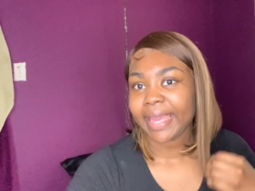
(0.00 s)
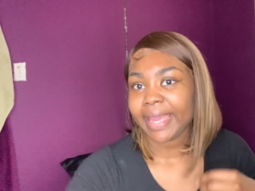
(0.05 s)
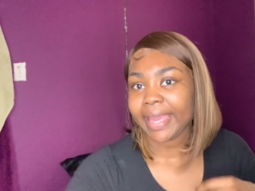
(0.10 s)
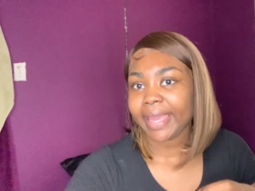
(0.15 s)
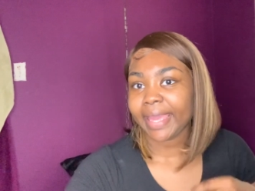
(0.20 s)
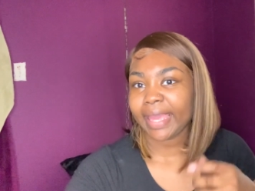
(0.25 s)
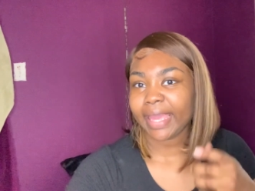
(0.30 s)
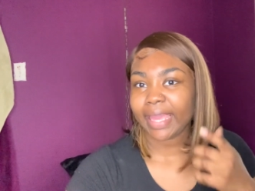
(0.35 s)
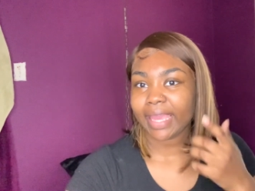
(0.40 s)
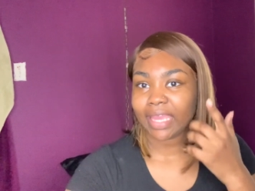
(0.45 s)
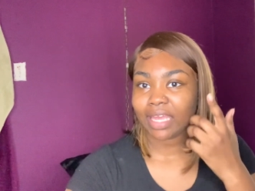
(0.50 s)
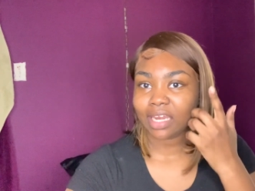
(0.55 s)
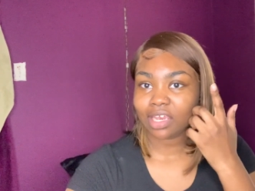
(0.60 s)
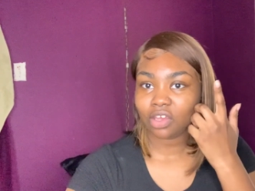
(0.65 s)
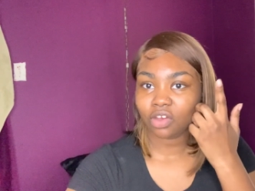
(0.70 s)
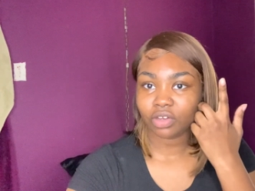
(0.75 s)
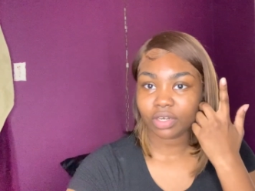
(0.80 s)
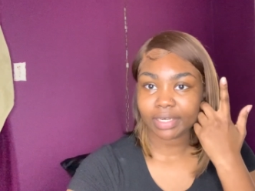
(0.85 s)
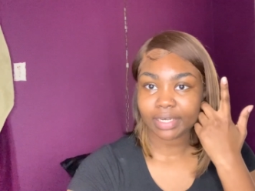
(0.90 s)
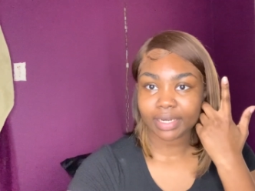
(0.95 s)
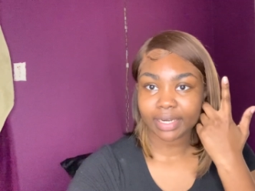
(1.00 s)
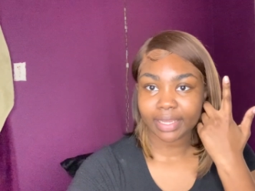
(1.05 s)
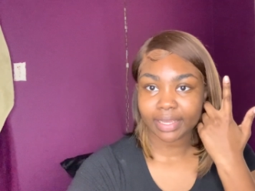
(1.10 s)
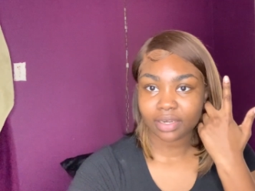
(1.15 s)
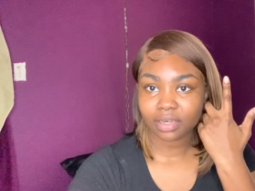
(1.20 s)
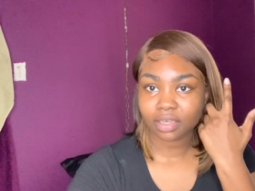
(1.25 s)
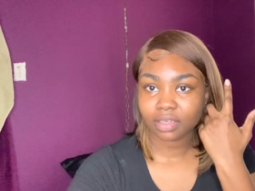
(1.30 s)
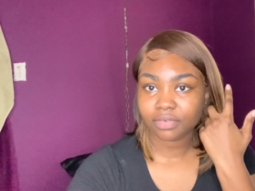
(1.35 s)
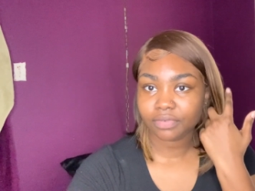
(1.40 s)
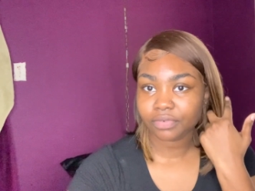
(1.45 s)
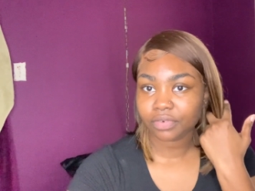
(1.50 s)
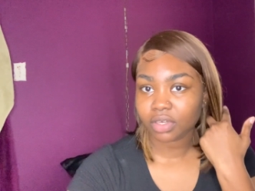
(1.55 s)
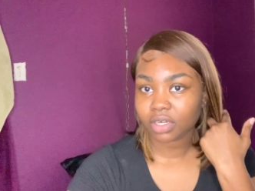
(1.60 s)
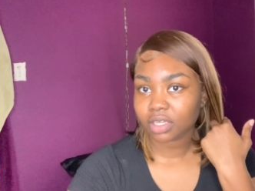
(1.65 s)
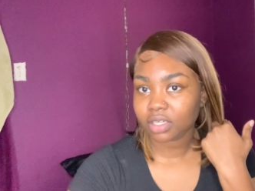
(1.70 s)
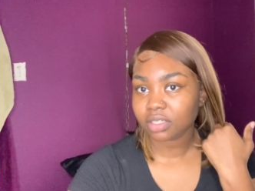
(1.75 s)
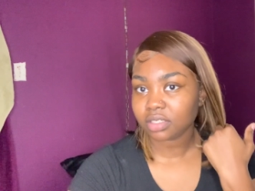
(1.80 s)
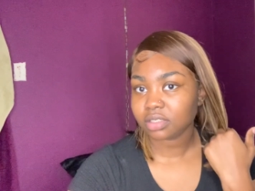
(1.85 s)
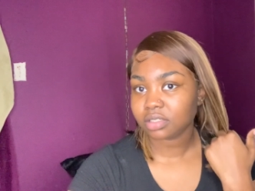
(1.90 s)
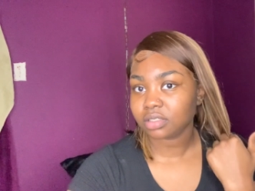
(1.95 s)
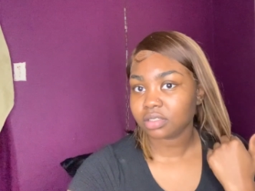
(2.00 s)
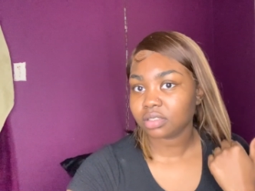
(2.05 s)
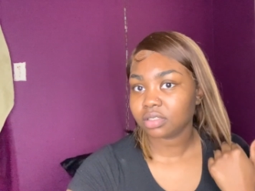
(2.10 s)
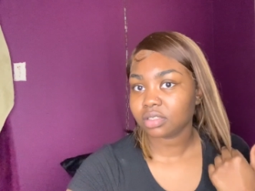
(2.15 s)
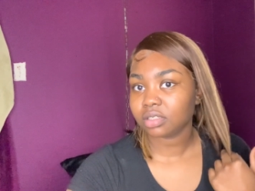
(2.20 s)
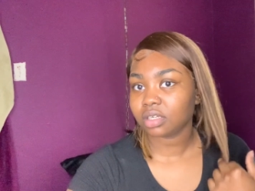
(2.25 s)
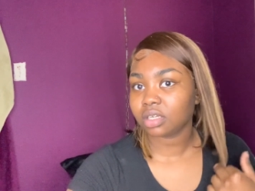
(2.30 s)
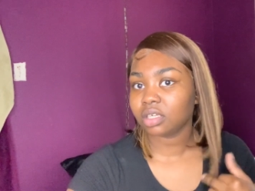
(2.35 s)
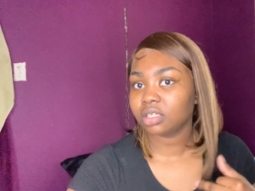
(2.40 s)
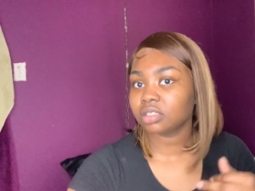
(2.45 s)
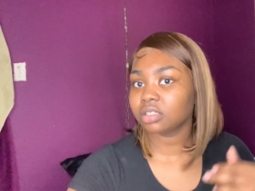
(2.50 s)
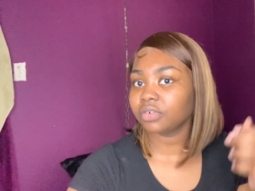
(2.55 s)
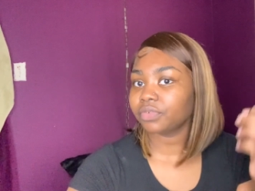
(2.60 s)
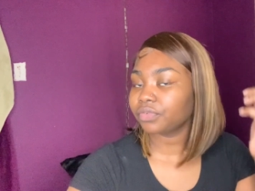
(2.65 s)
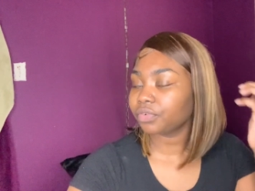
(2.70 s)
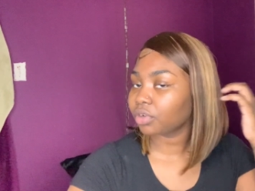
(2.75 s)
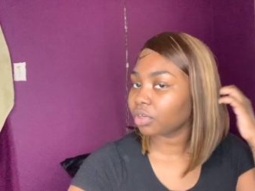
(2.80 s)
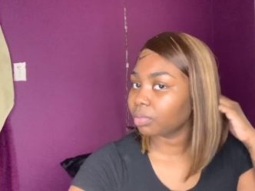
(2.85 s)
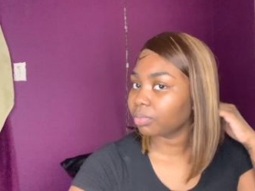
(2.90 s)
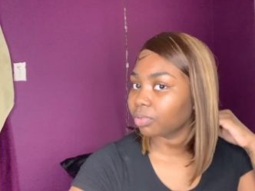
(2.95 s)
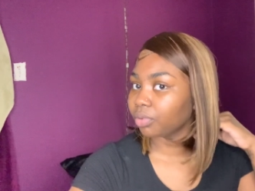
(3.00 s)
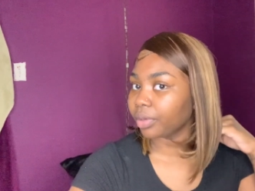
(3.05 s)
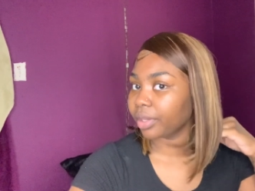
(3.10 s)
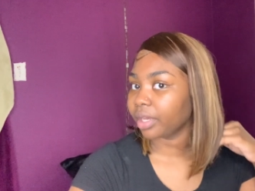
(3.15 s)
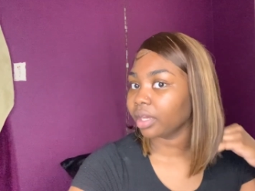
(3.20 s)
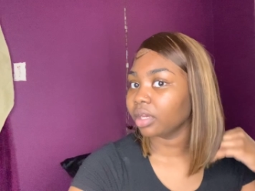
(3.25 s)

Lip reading: 80 or 90 for this. It's affordable hair.